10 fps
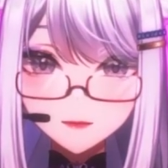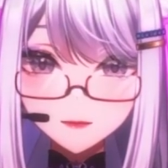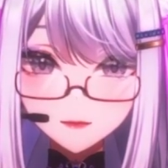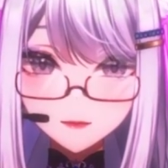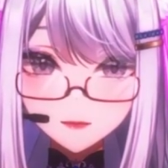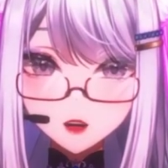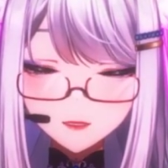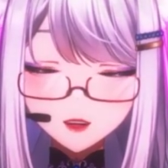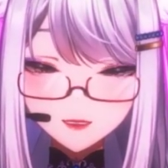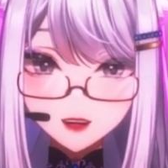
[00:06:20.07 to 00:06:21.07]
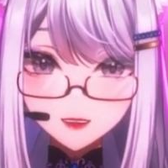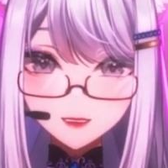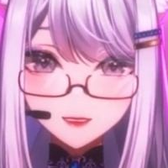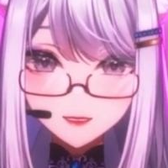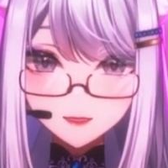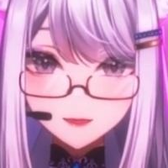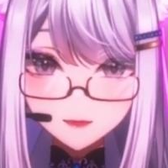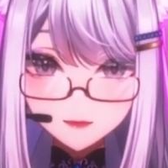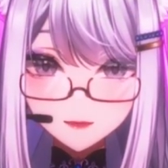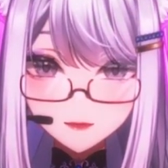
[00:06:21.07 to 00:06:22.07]
And then one day,
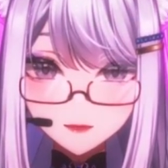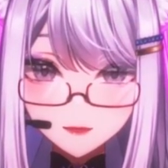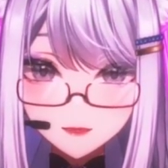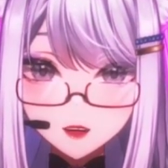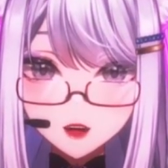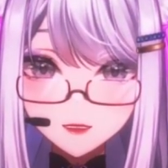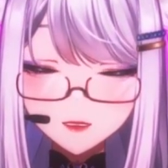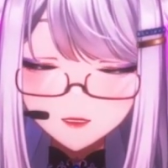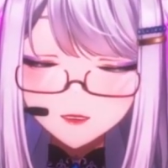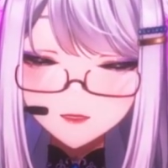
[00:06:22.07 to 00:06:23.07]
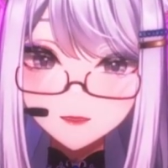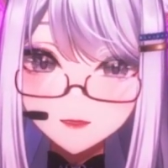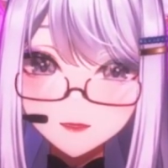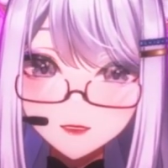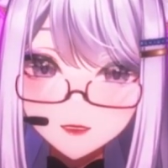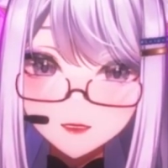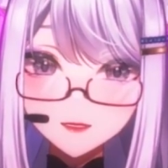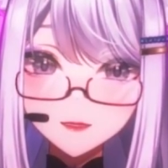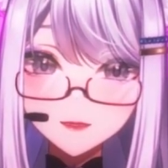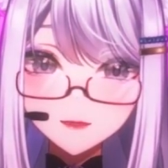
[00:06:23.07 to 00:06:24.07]
I got a message from her.
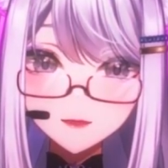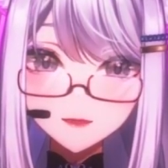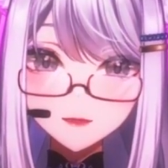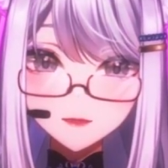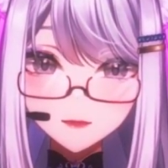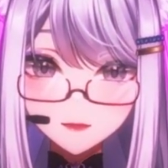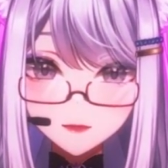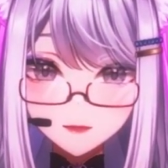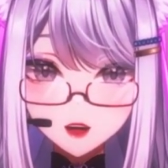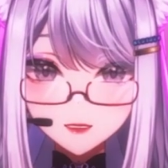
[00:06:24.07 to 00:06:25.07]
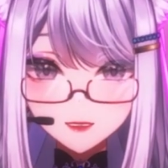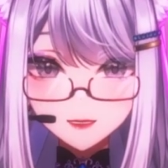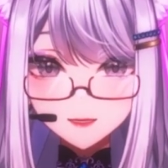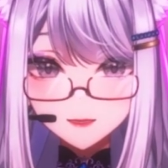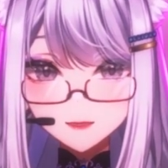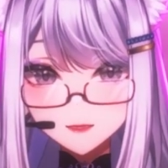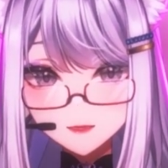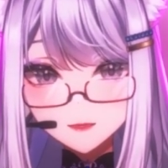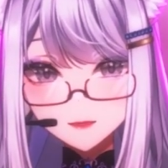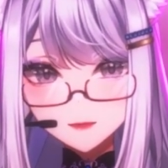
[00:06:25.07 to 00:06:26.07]
It was simple,
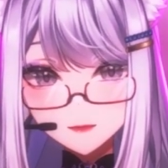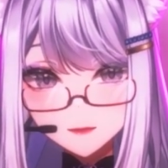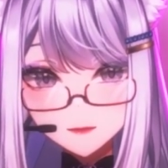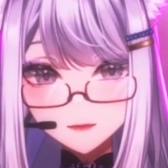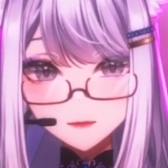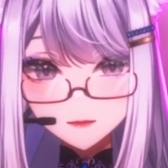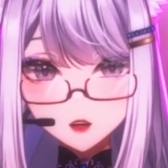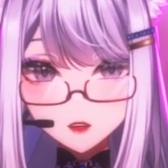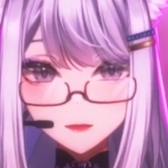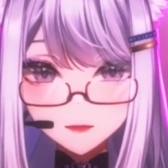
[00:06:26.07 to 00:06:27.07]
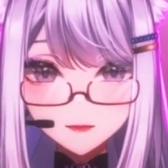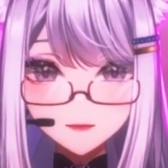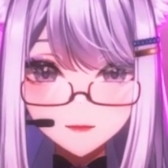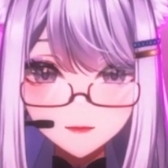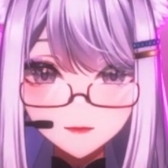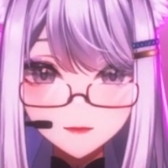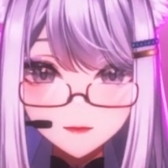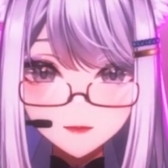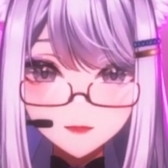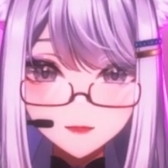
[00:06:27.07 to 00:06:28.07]
too simple,
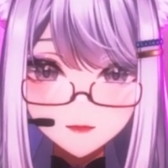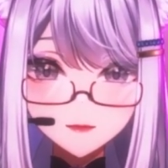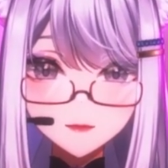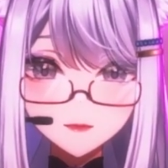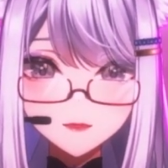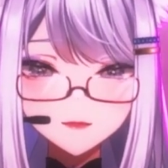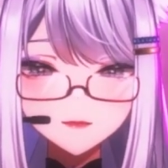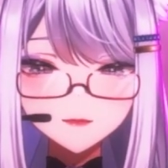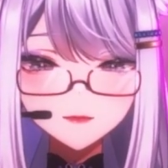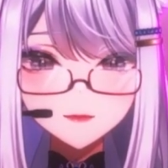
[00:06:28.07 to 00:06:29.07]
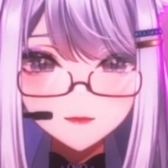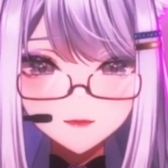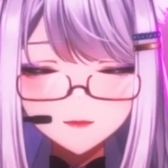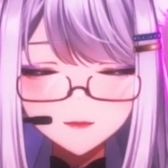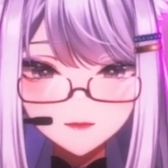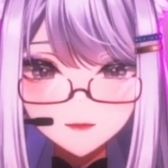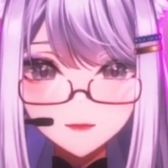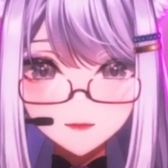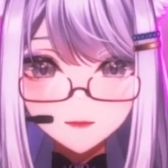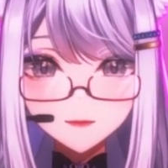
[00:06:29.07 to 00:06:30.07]
almost,
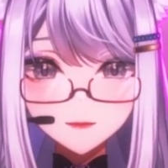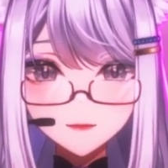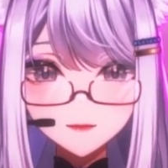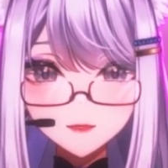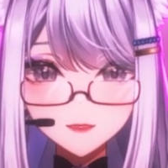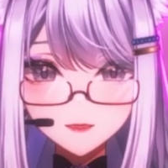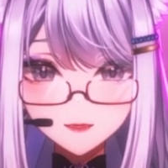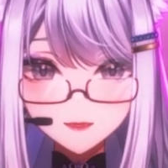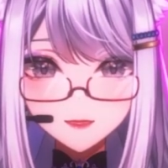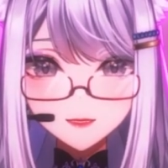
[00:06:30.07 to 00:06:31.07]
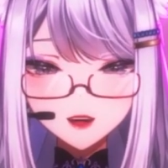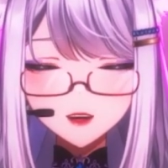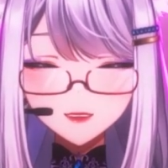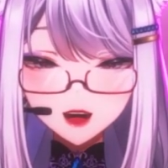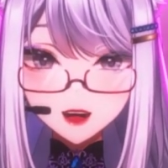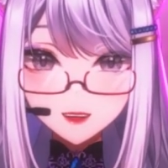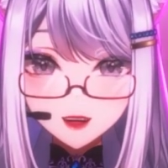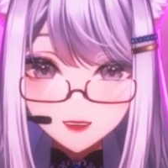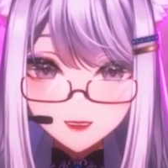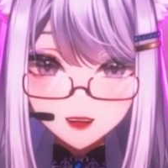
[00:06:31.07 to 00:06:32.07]
but it was enough to
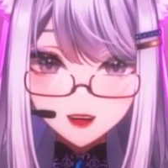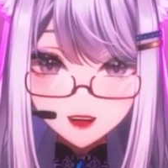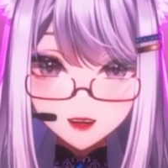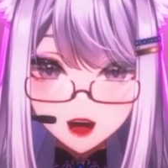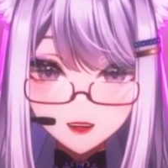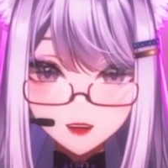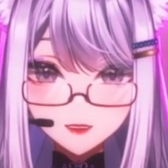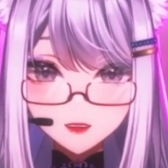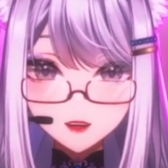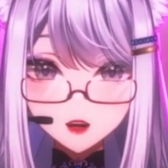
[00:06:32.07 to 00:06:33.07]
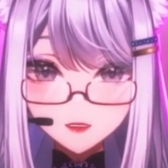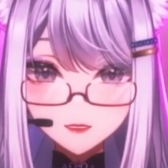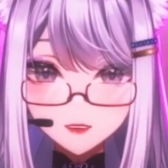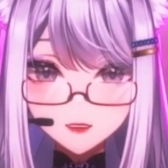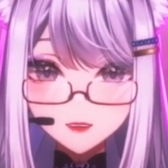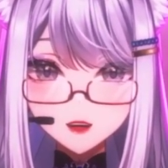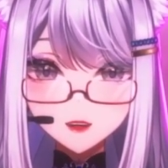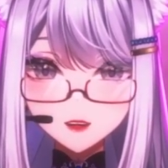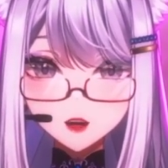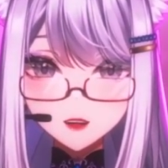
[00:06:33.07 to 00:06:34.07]
send a wave of emotion
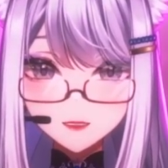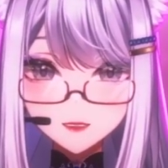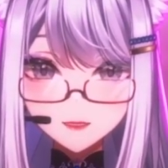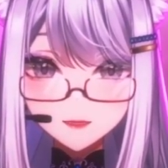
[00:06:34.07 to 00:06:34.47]
crashing over me.